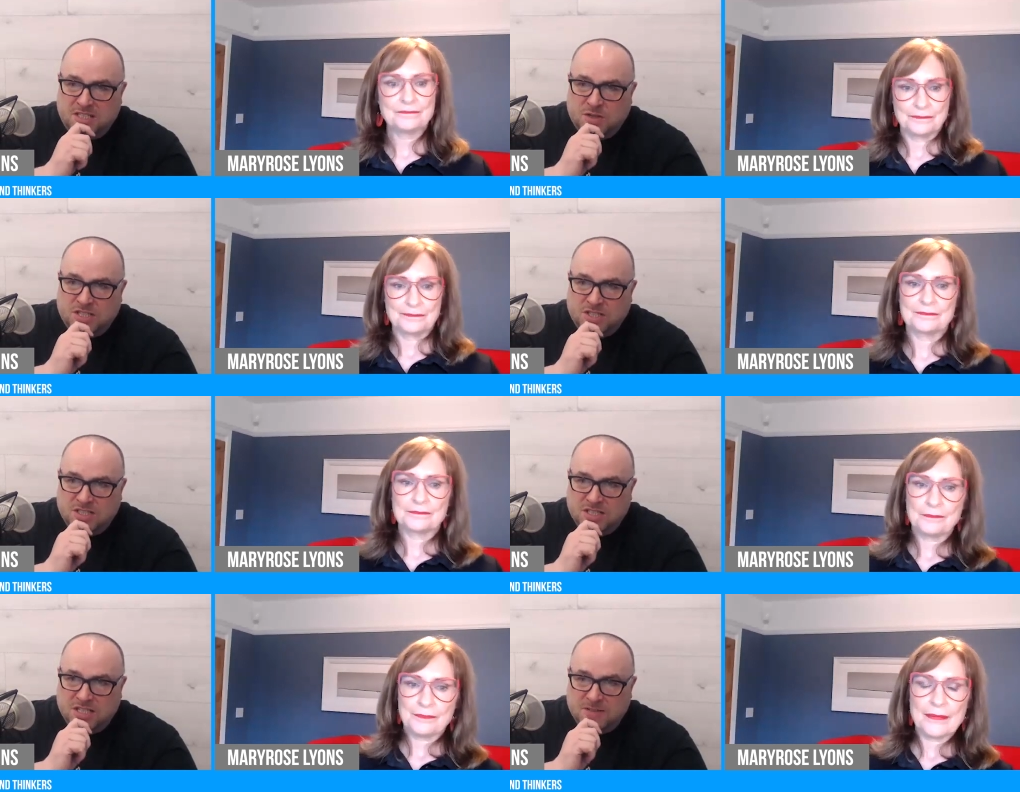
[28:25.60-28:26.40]

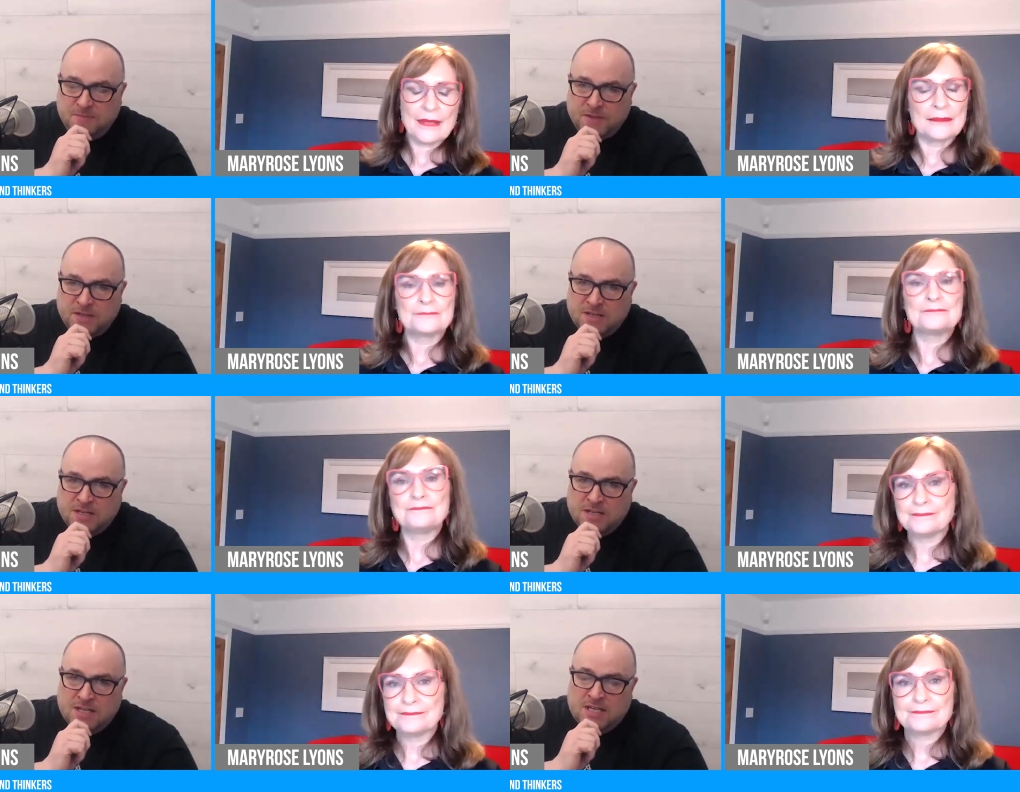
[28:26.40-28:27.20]
Speaker 1: questions in.
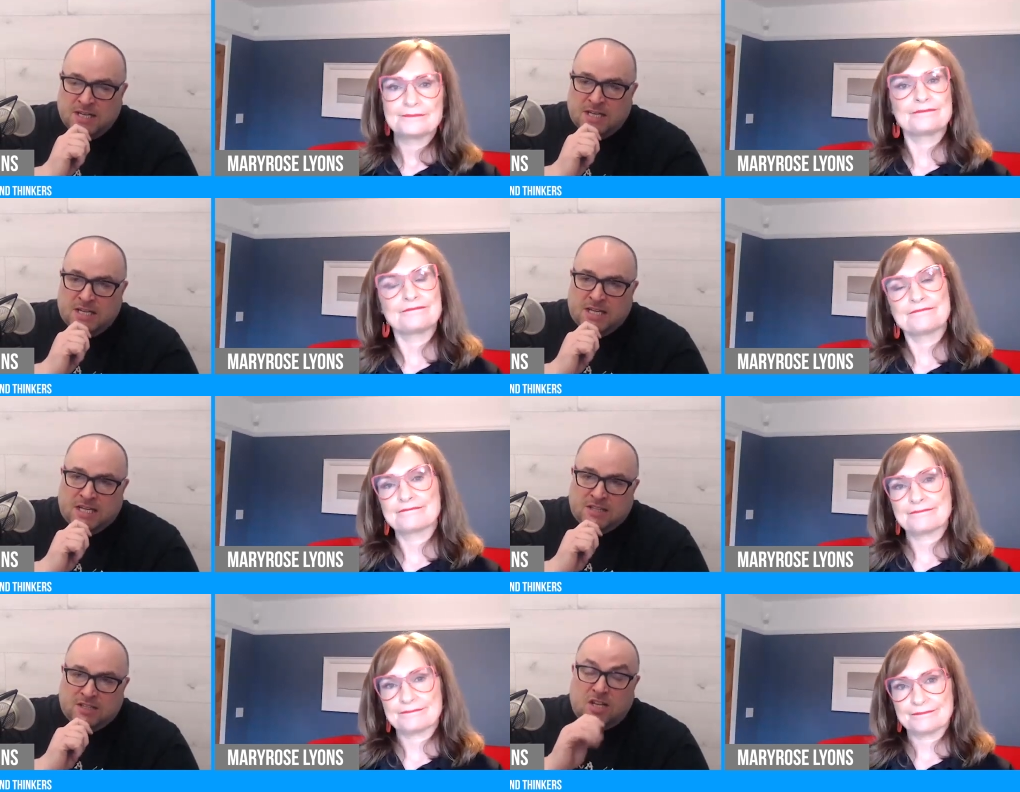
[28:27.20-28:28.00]

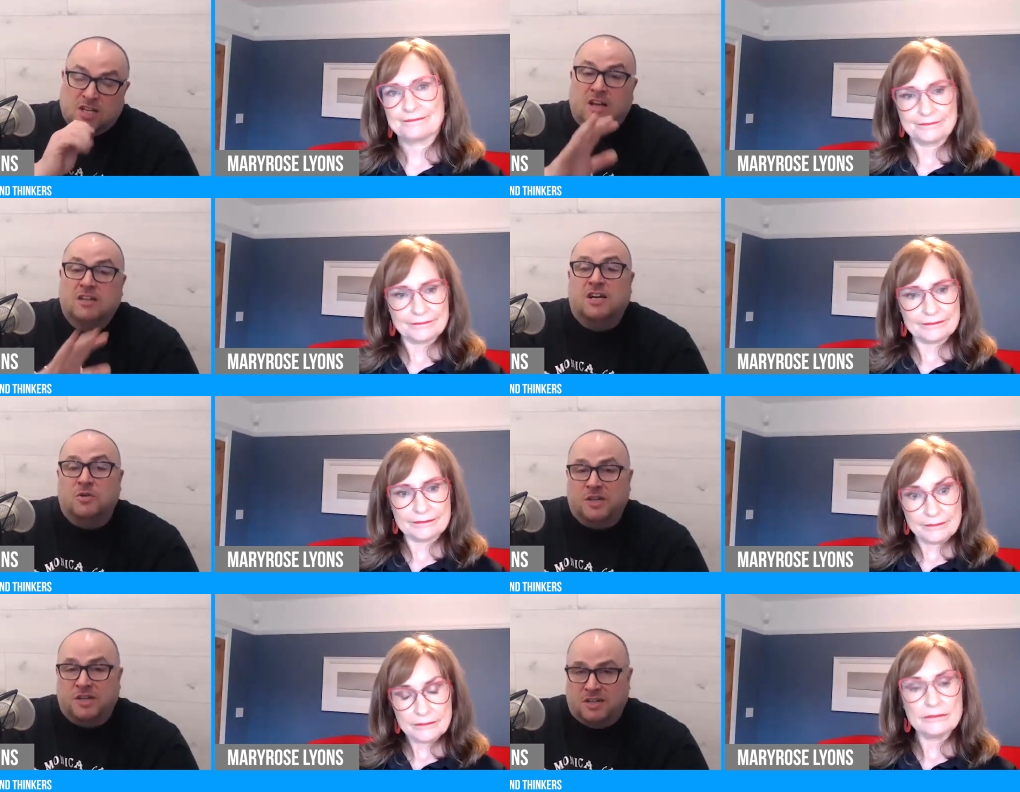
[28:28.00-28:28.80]
There's a lot
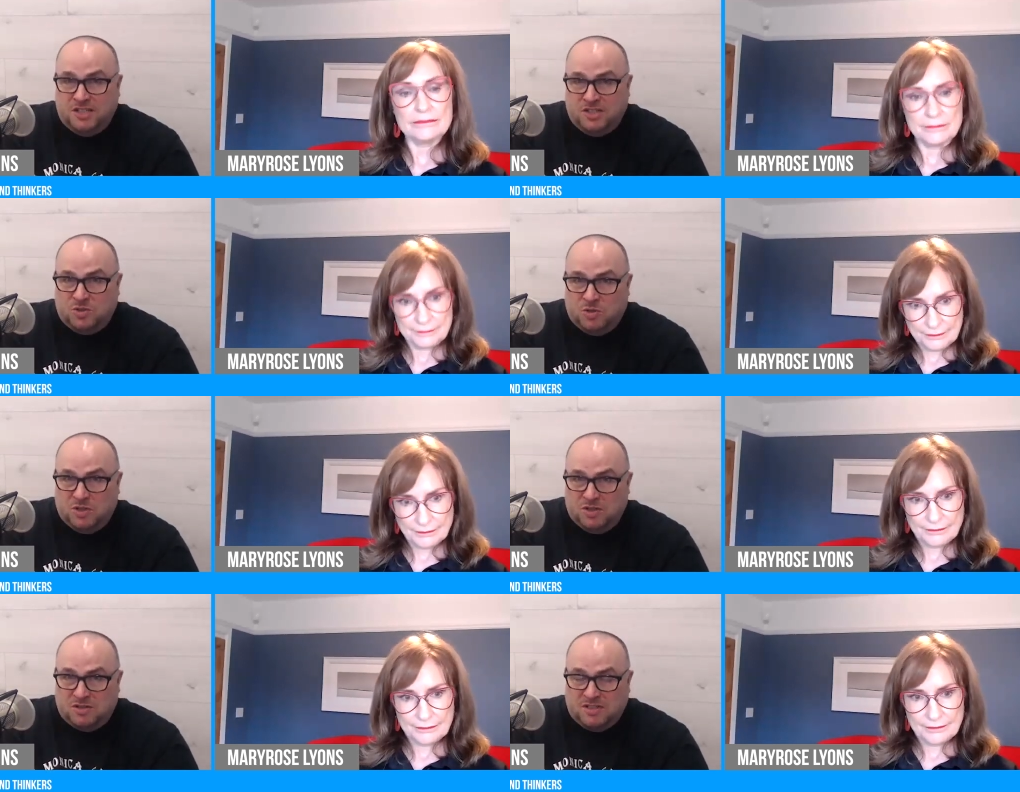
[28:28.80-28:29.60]
going on in your
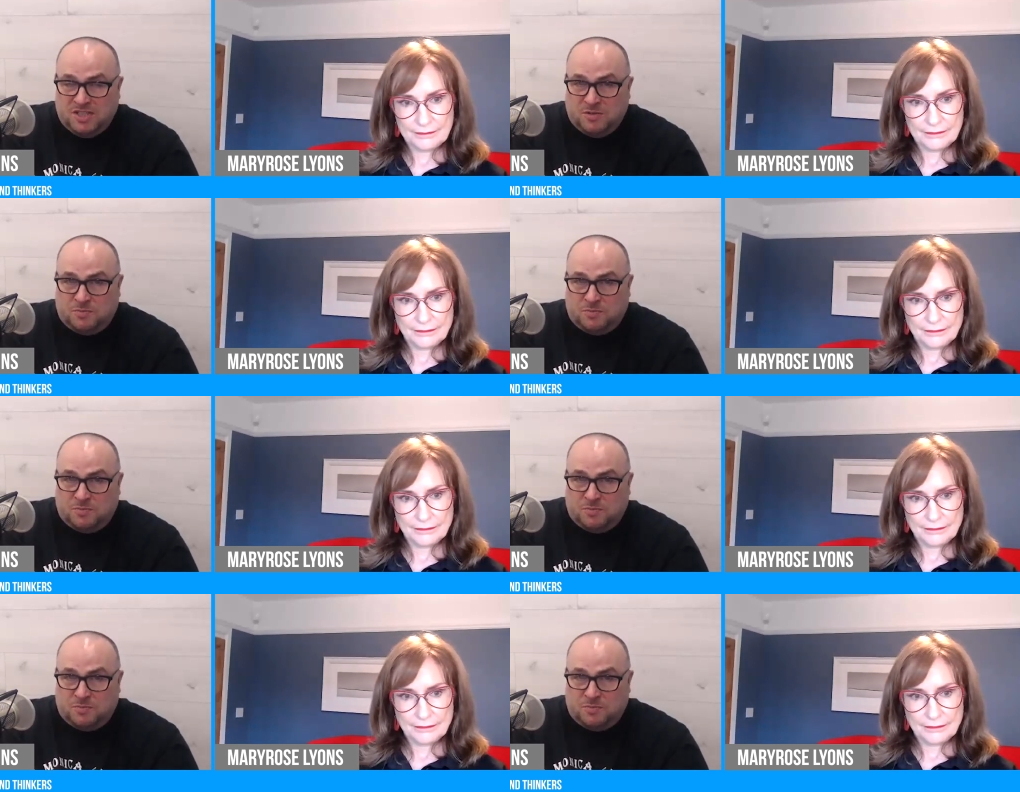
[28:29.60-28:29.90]
world. You're